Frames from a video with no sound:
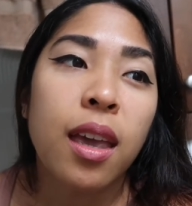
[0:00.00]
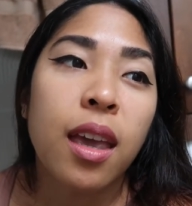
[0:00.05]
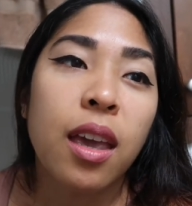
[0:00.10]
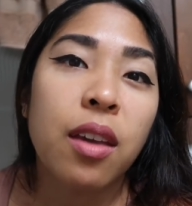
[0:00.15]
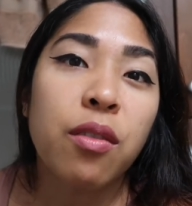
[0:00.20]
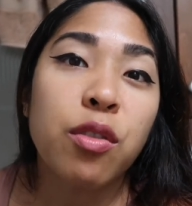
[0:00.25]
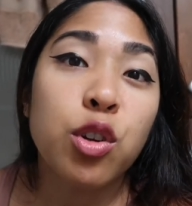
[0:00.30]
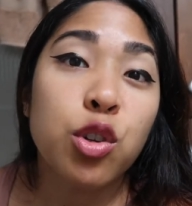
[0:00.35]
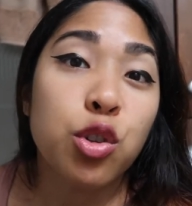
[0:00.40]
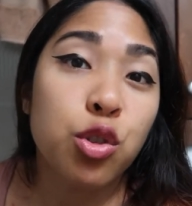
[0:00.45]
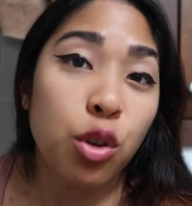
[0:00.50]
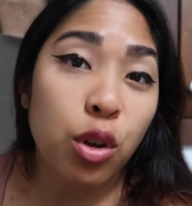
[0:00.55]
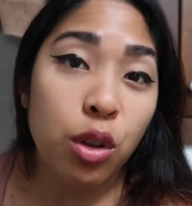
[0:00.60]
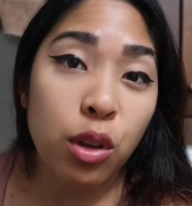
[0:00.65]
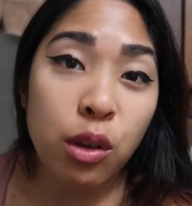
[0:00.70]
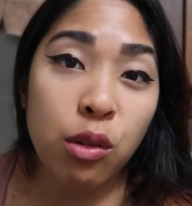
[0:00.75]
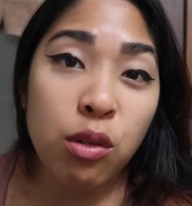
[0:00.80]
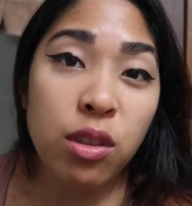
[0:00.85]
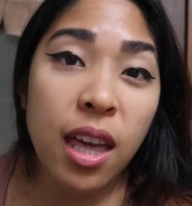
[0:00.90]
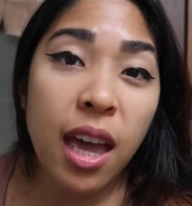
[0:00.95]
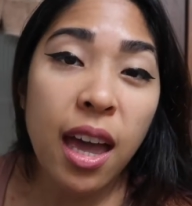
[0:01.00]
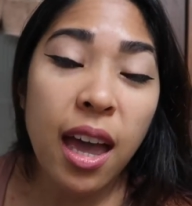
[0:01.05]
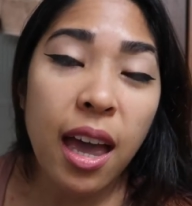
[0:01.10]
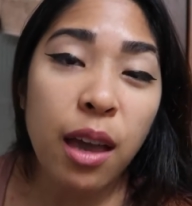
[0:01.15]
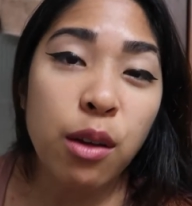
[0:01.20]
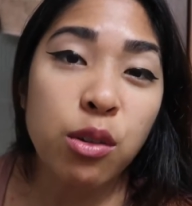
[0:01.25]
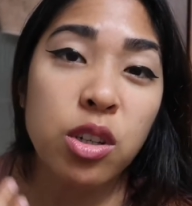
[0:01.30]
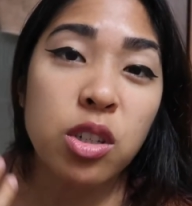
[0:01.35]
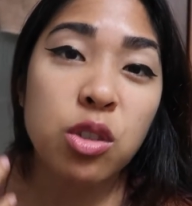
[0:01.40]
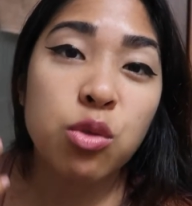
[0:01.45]
if you're struggling with that,
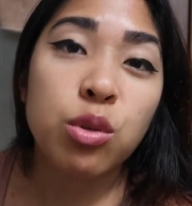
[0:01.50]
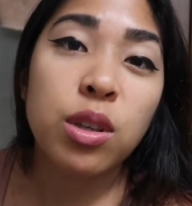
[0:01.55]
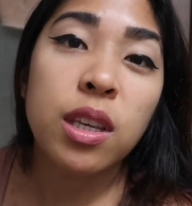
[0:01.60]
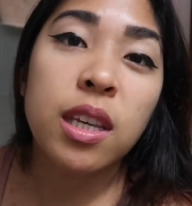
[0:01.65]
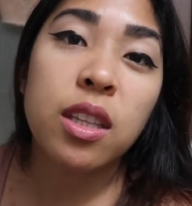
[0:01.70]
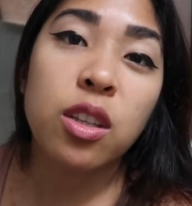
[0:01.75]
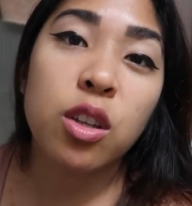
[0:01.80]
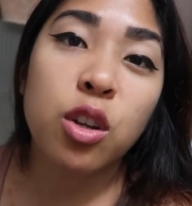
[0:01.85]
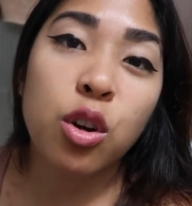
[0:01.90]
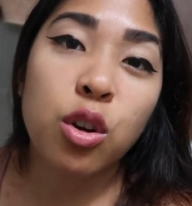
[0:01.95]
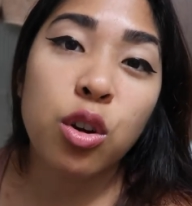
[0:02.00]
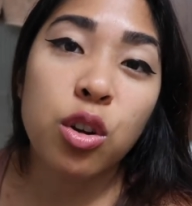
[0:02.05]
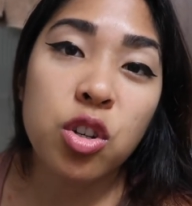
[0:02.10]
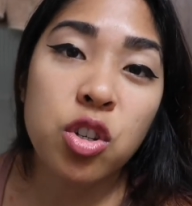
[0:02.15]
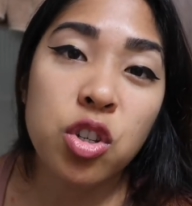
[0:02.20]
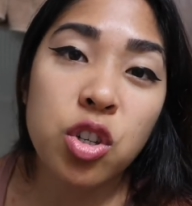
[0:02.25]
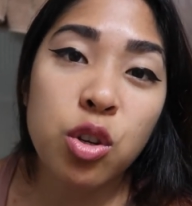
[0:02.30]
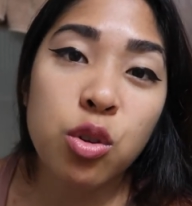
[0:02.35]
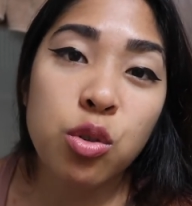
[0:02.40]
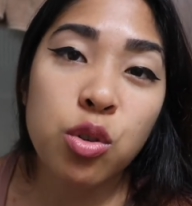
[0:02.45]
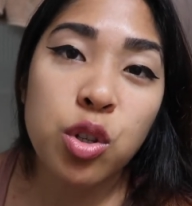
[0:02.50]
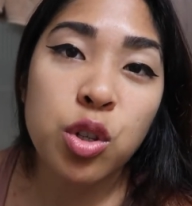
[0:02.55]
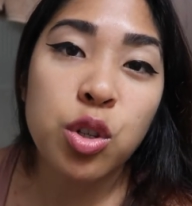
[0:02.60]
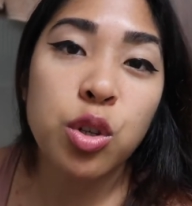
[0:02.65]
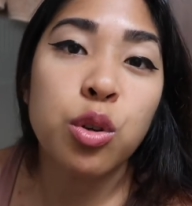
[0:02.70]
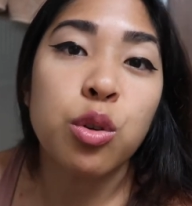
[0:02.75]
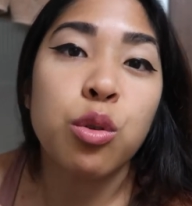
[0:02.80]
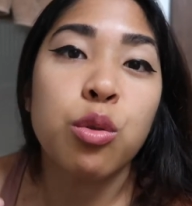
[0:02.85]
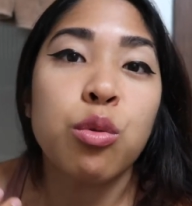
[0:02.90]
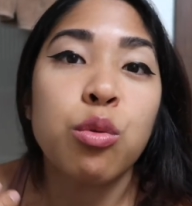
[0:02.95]
I would just really encourage you
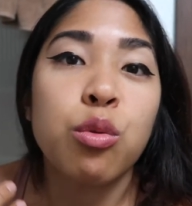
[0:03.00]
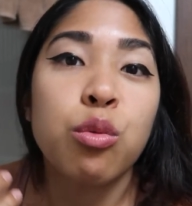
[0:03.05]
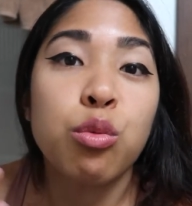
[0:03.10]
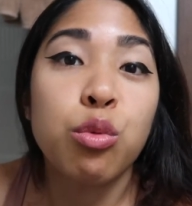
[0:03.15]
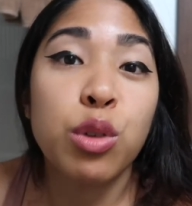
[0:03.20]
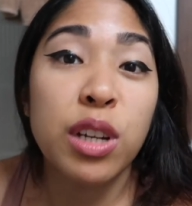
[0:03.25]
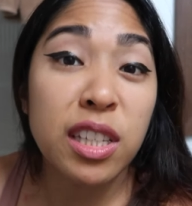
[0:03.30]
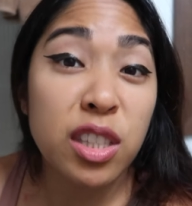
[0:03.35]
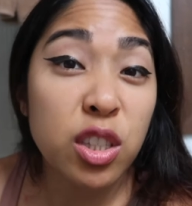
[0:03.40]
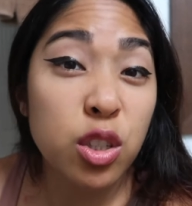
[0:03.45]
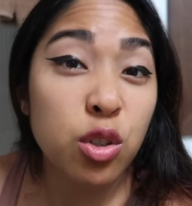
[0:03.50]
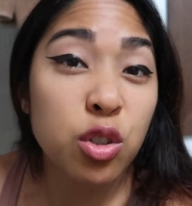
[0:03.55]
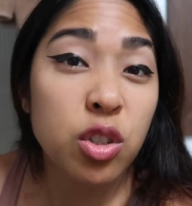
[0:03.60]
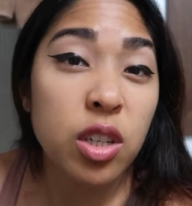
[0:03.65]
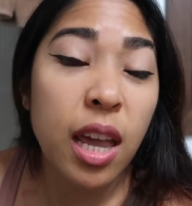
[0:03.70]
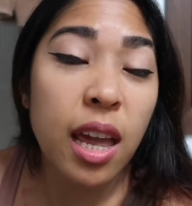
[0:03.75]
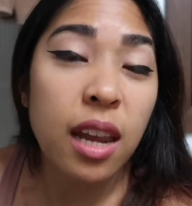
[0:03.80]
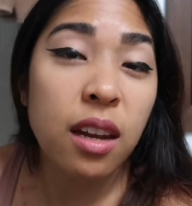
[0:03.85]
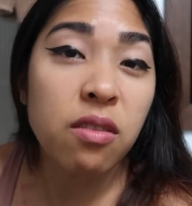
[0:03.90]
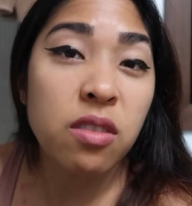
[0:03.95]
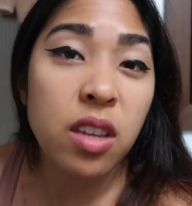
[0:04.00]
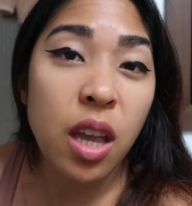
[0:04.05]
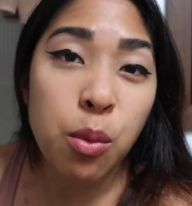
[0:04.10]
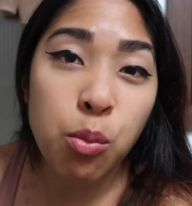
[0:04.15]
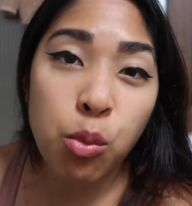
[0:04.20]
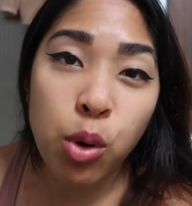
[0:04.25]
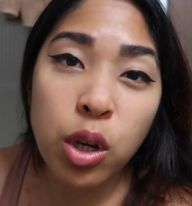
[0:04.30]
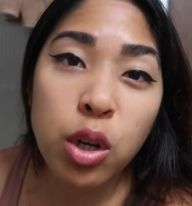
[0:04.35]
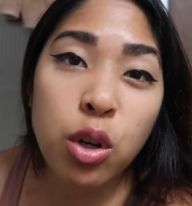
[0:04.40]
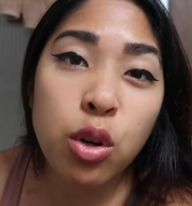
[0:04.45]
to research ahead of
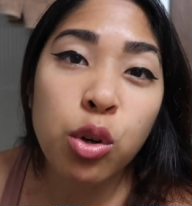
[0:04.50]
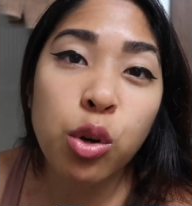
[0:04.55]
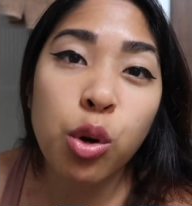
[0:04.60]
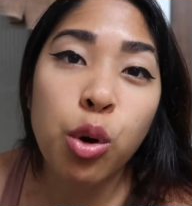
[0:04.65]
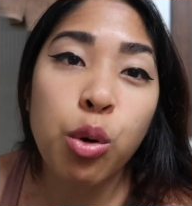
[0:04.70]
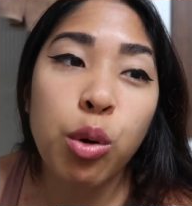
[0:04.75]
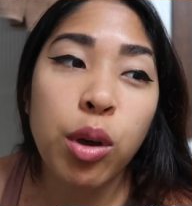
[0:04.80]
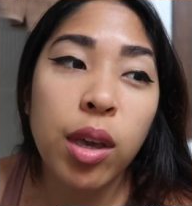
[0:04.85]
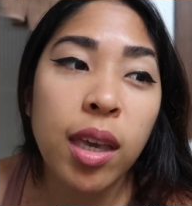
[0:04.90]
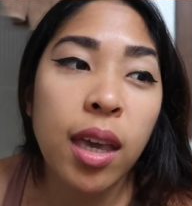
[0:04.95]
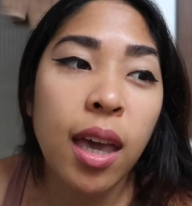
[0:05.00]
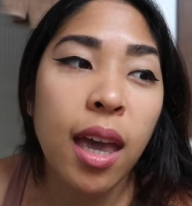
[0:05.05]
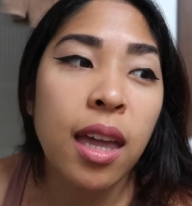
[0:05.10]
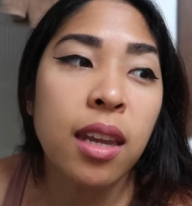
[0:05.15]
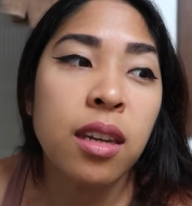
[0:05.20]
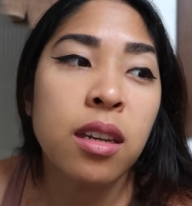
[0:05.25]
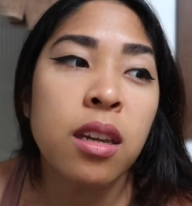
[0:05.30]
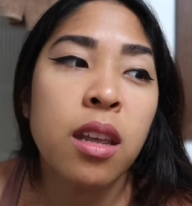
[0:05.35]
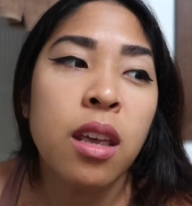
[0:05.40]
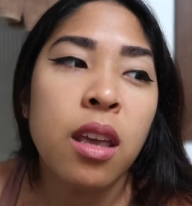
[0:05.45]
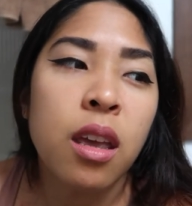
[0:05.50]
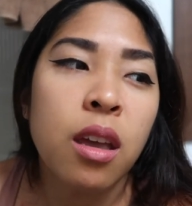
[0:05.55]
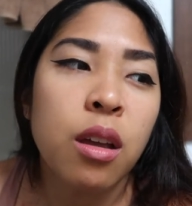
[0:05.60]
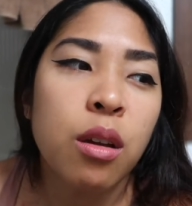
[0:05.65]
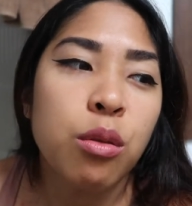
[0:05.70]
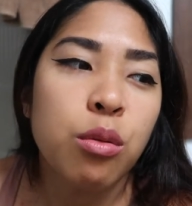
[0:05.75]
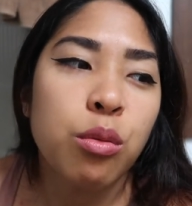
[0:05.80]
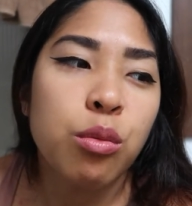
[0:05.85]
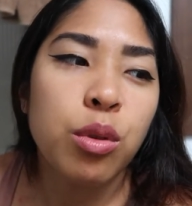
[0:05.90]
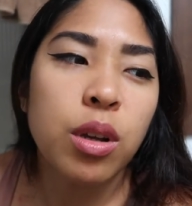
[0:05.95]
time where you're going, and
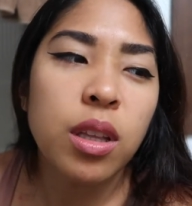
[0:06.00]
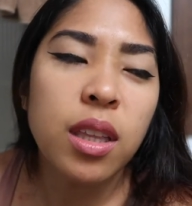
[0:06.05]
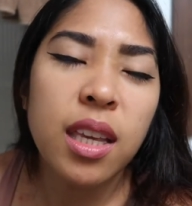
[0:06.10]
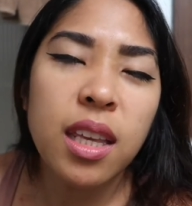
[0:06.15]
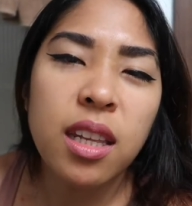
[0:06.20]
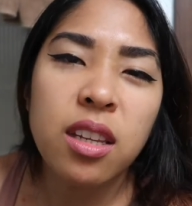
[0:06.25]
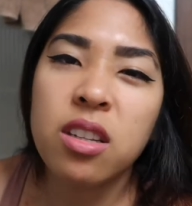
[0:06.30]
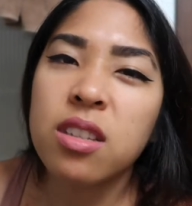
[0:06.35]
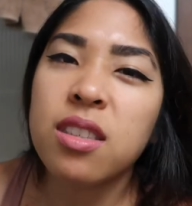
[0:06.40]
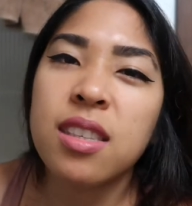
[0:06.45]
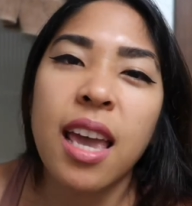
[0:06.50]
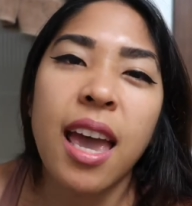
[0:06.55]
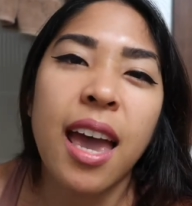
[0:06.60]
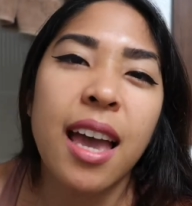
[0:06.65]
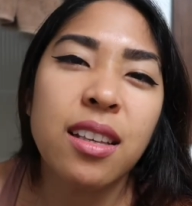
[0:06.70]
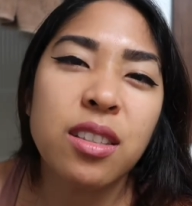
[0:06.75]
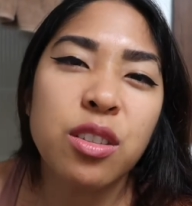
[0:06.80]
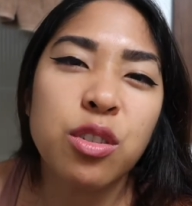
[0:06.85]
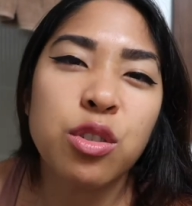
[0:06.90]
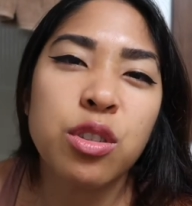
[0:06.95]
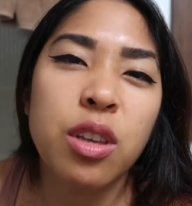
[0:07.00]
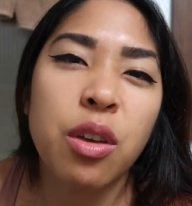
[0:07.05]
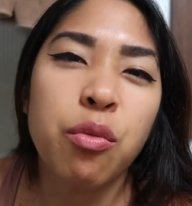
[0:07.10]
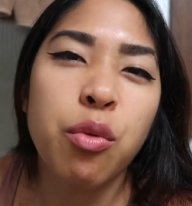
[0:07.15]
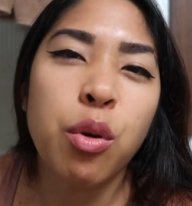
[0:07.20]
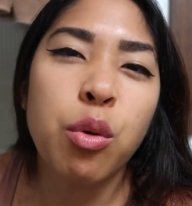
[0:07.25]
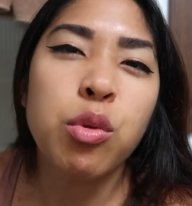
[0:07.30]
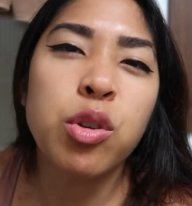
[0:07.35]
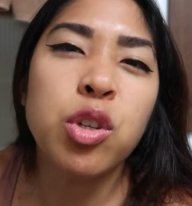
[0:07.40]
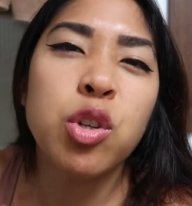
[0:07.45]
really just ask yourself,
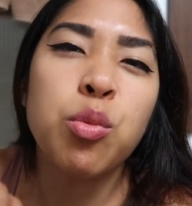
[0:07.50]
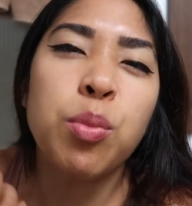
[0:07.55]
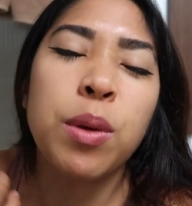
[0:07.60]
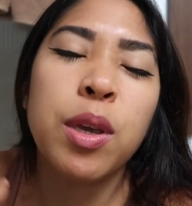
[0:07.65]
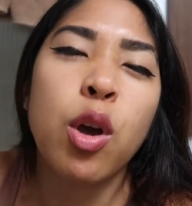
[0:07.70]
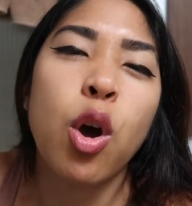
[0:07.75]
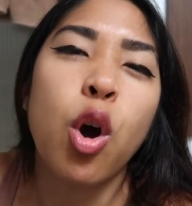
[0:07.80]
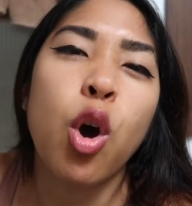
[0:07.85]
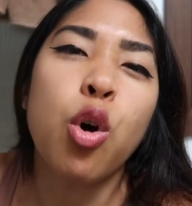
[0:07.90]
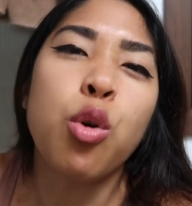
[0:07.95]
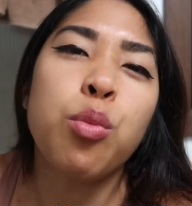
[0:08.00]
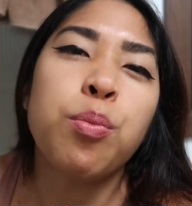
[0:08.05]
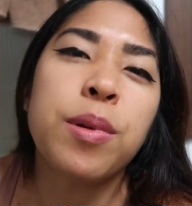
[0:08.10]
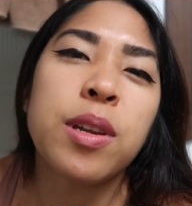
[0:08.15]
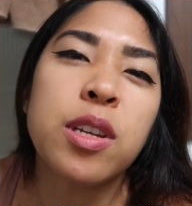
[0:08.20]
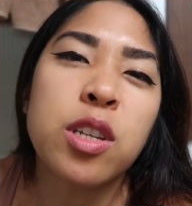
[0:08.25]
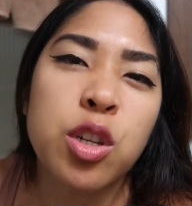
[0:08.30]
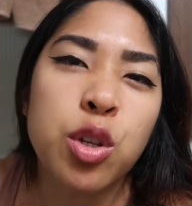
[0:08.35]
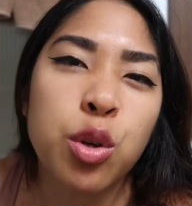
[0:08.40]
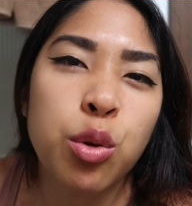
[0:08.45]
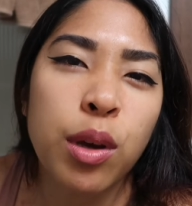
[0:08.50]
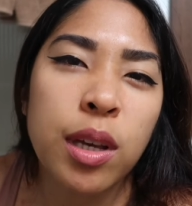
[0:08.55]
what would you be open to